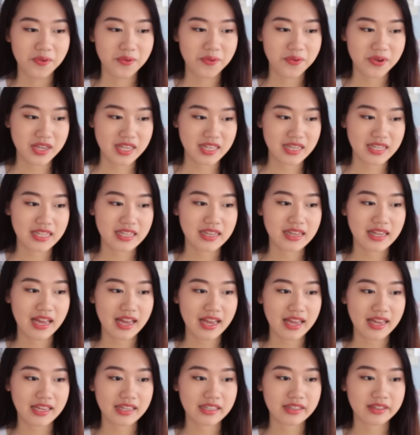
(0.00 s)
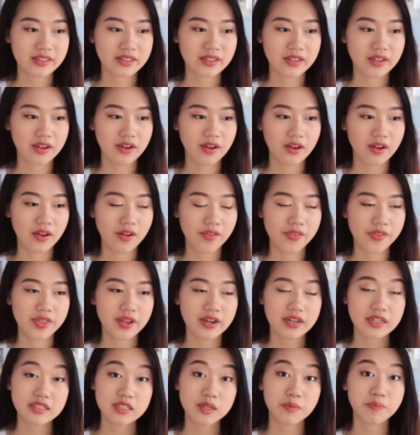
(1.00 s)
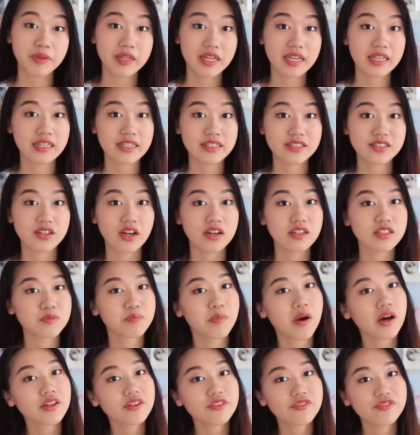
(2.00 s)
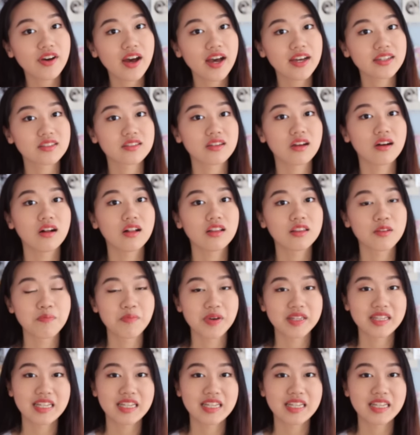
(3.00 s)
really like, there's a playlist on Spotify, it's called